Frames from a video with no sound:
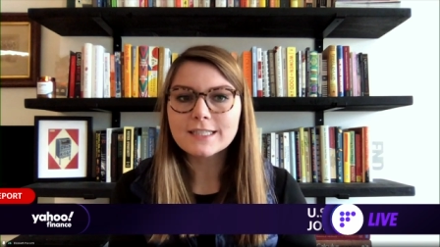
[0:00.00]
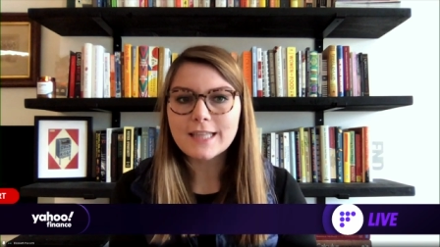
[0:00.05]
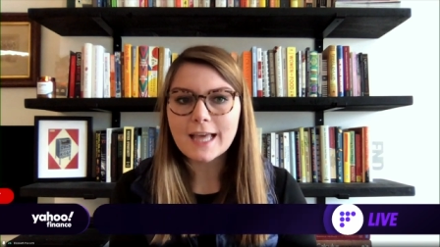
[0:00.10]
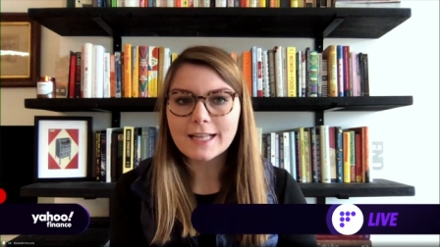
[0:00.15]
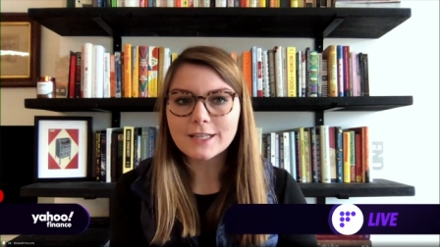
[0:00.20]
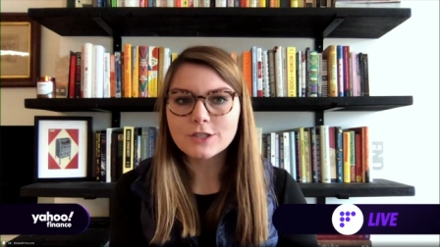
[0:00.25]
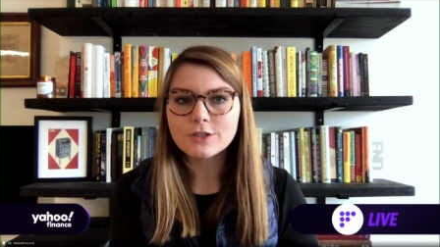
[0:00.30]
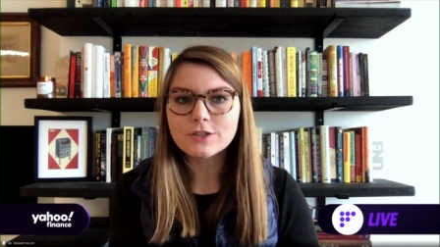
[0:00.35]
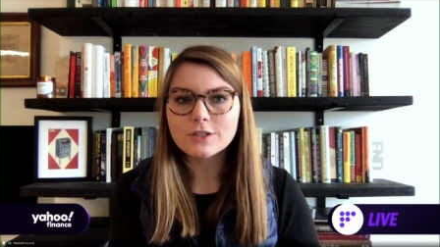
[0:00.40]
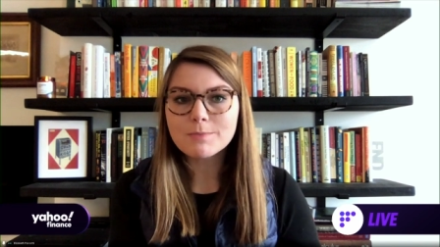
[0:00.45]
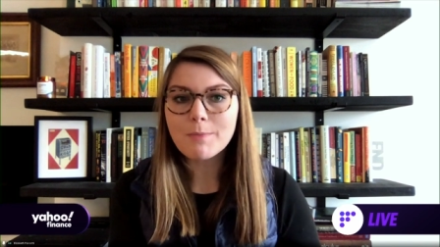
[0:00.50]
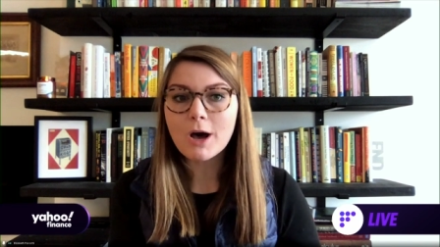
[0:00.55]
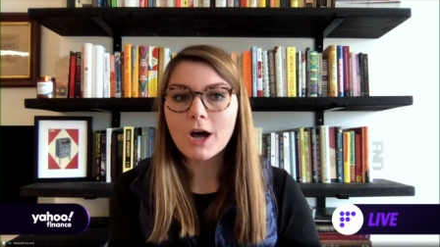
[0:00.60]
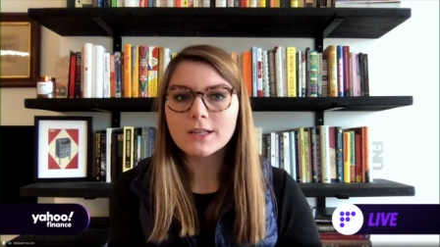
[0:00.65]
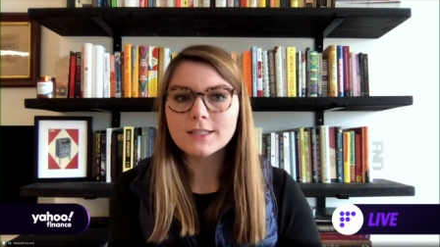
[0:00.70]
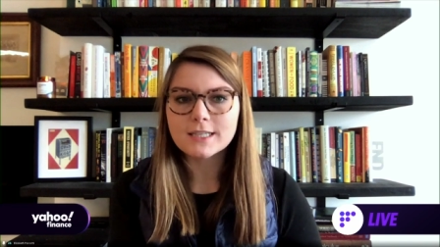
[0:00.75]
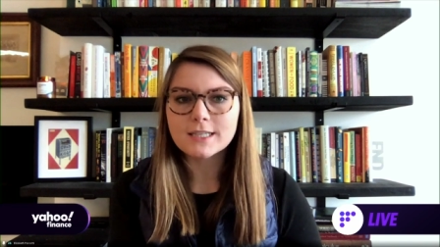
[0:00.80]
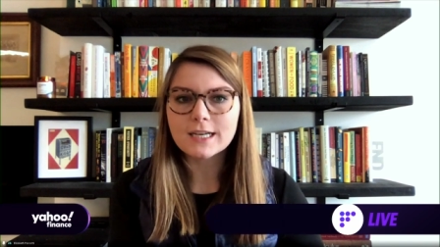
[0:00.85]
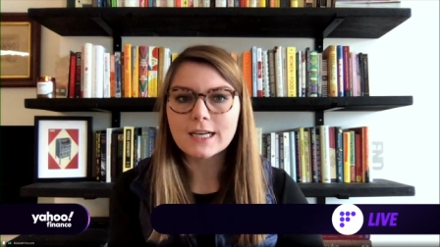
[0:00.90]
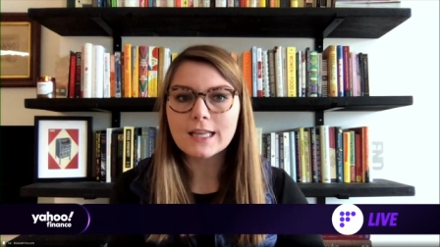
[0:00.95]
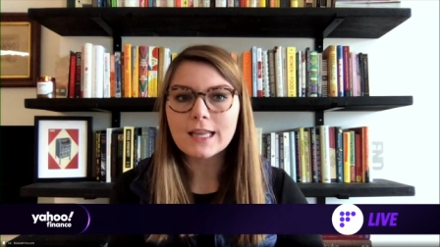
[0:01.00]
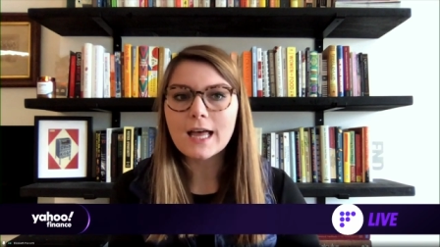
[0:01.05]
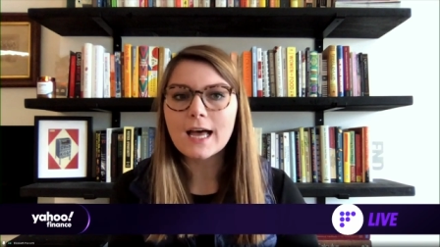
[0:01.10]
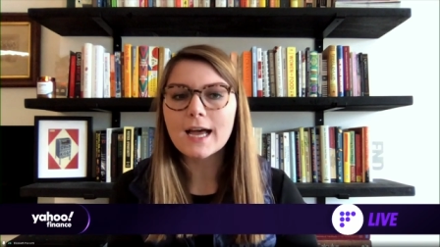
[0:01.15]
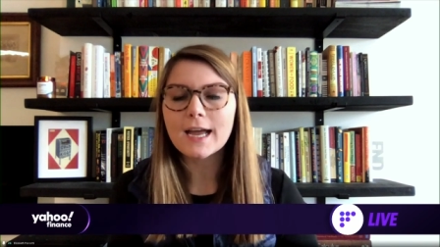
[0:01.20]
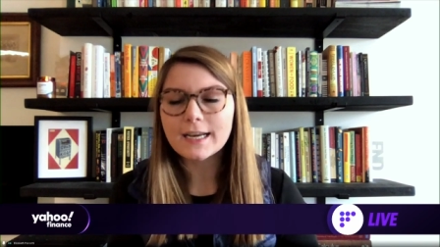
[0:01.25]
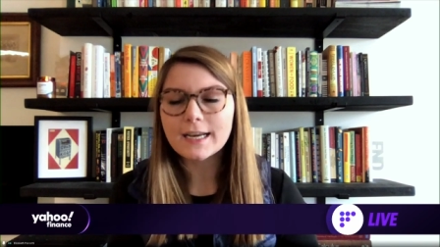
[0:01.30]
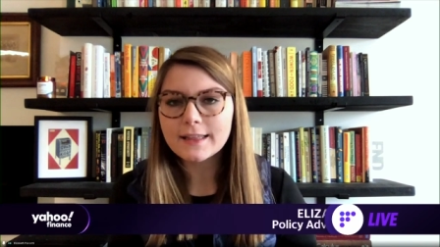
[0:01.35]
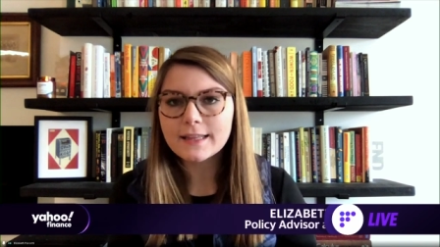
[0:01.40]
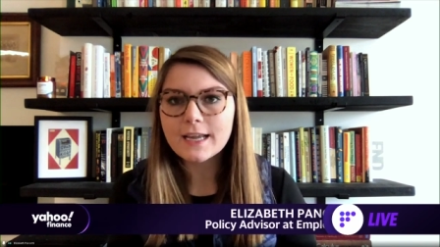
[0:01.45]
that small
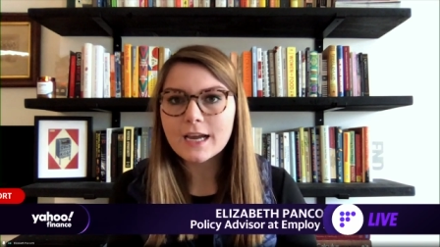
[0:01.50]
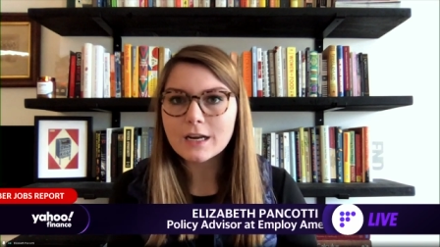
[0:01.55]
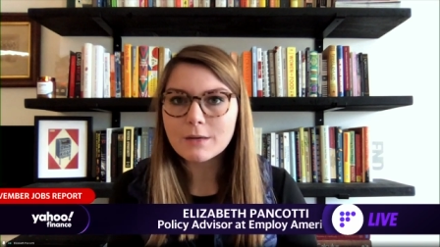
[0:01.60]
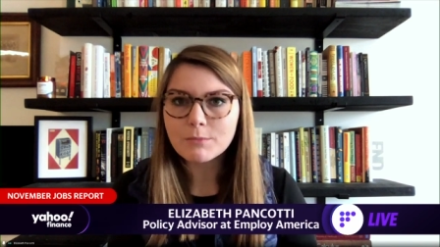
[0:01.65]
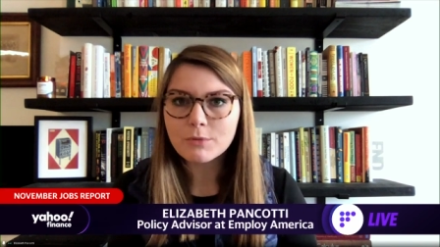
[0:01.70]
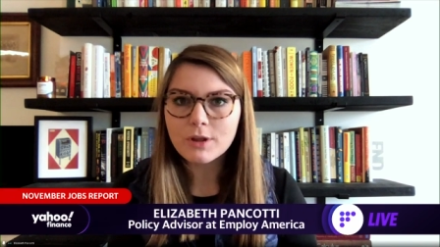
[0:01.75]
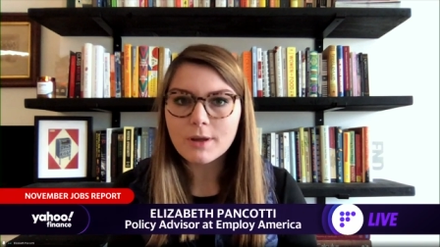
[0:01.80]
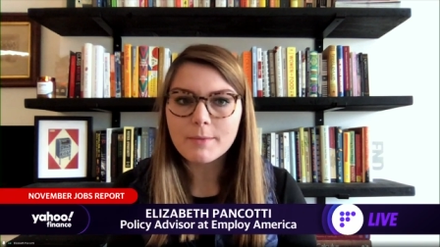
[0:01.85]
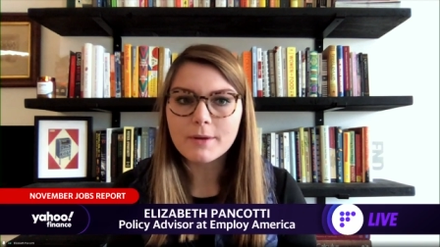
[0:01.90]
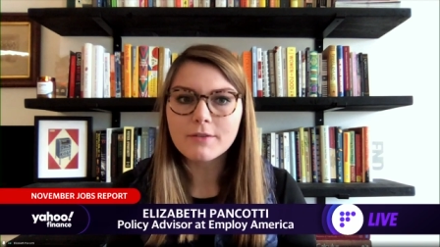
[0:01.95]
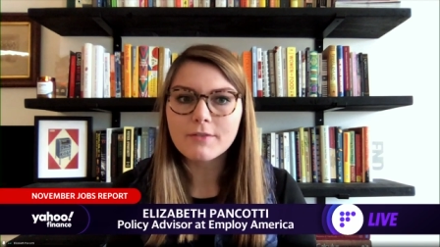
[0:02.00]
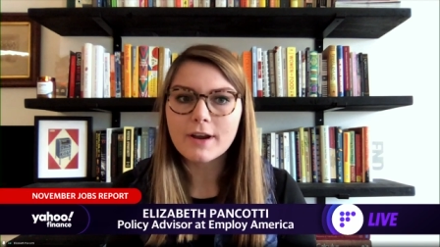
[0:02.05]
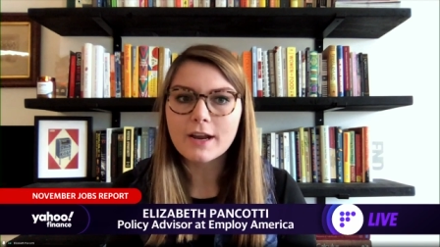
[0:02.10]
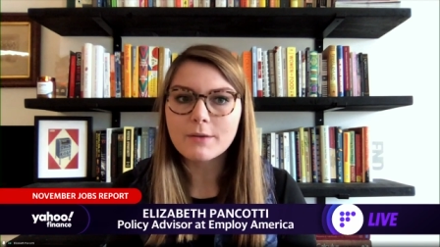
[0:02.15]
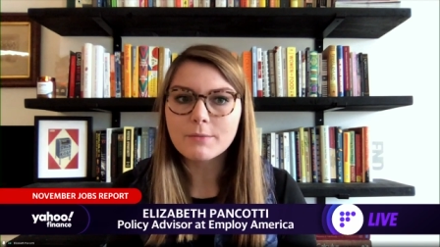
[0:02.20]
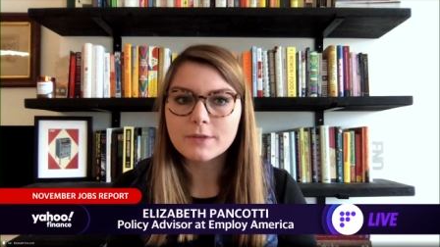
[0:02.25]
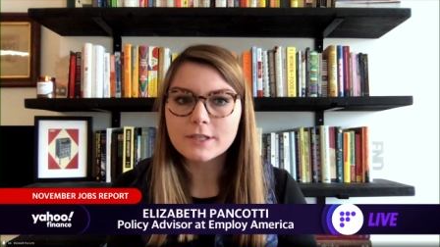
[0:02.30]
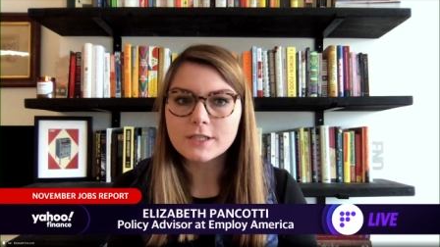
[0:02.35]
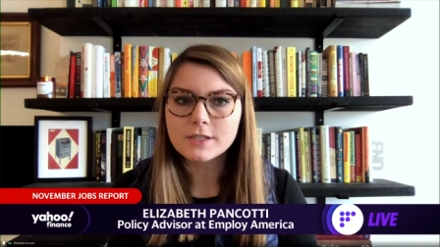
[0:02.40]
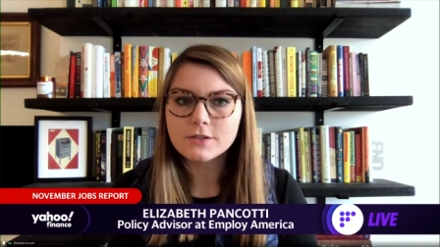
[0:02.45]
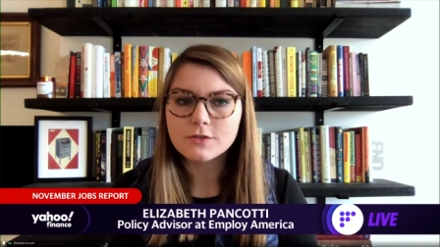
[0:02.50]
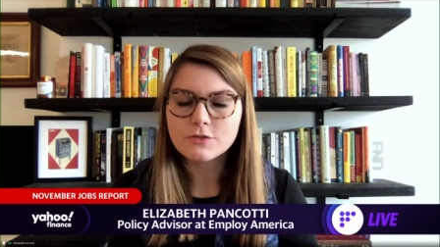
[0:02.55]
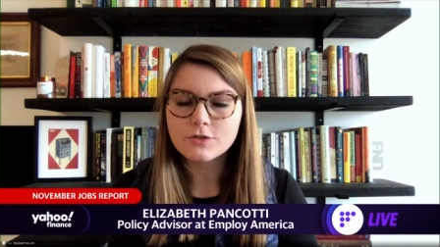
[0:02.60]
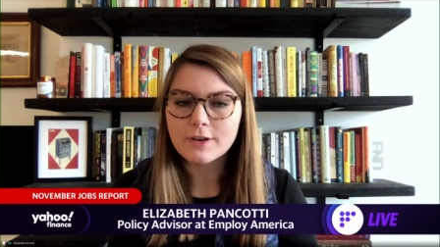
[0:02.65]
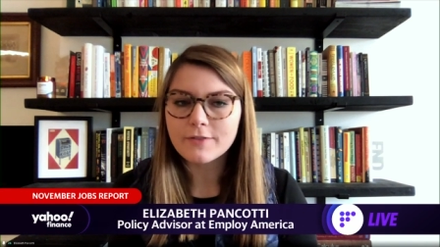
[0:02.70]
decline in the unemployment rate was